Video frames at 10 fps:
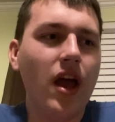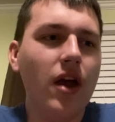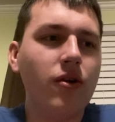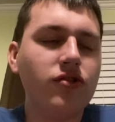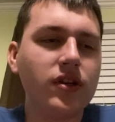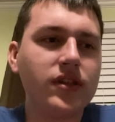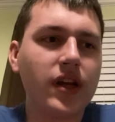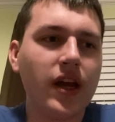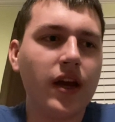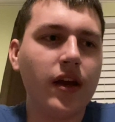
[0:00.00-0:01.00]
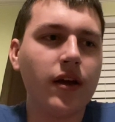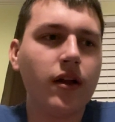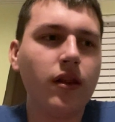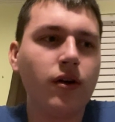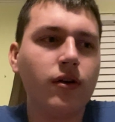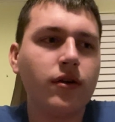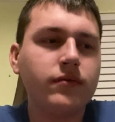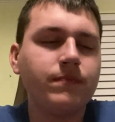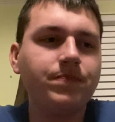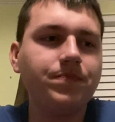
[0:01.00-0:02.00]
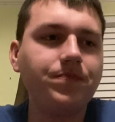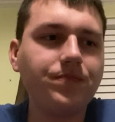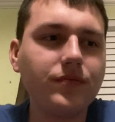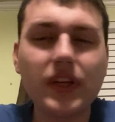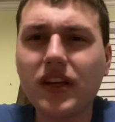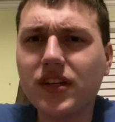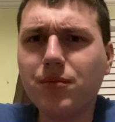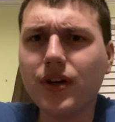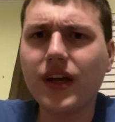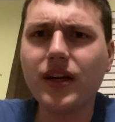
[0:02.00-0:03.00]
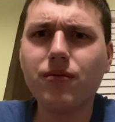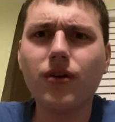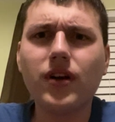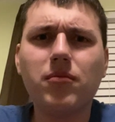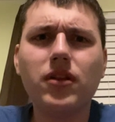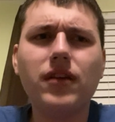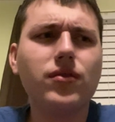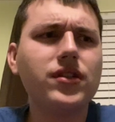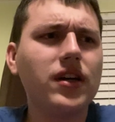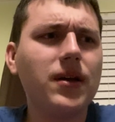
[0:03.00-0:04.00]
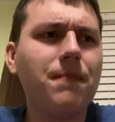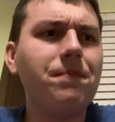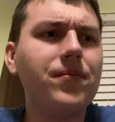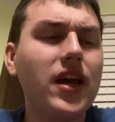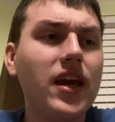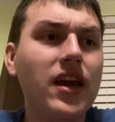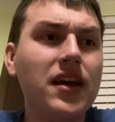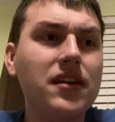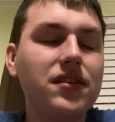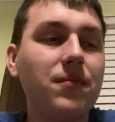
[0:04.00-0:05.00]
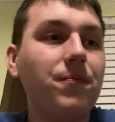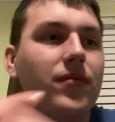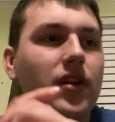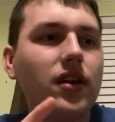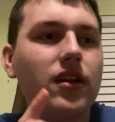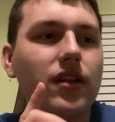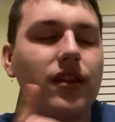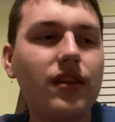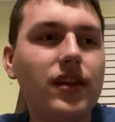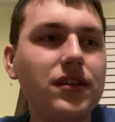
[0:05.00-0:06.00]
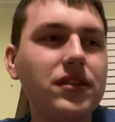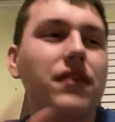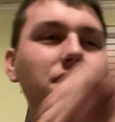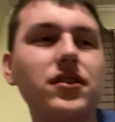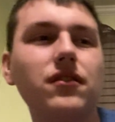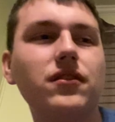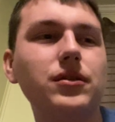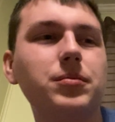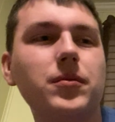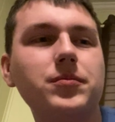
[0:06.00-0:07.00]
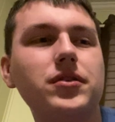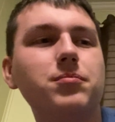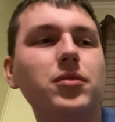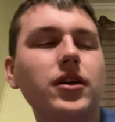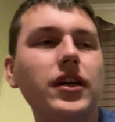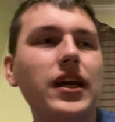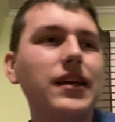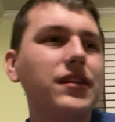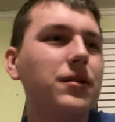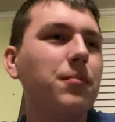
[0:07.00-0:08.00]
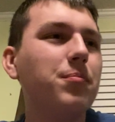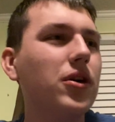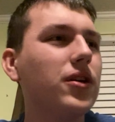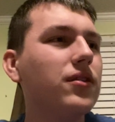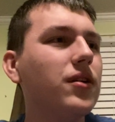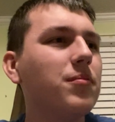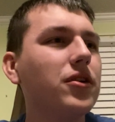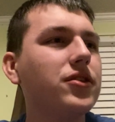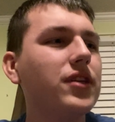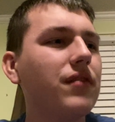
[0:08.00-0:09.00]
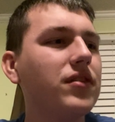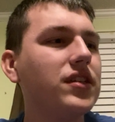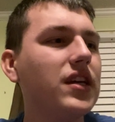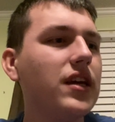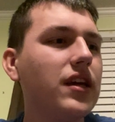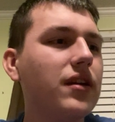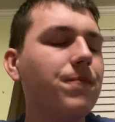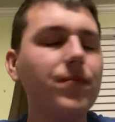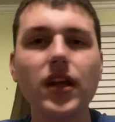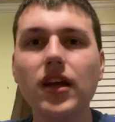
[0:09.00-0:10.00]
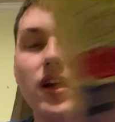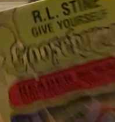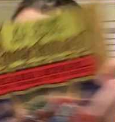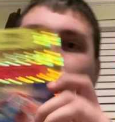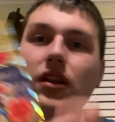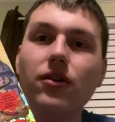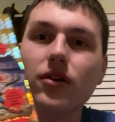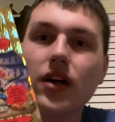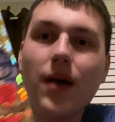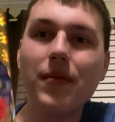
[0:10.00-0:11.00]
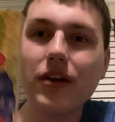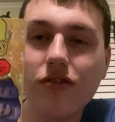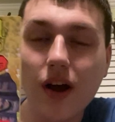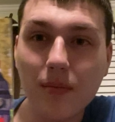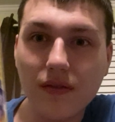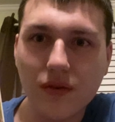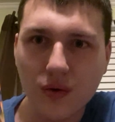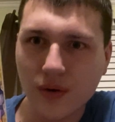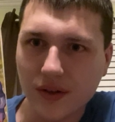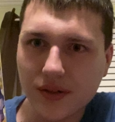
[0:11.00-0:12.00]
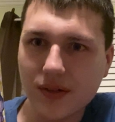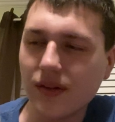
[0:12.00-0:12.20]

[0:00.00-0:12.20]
It was just a little kid's book that he wrote, I believe, one time. And this Give Yourself Goosebumps book is book number 17, Little Comic Shop of Horrors.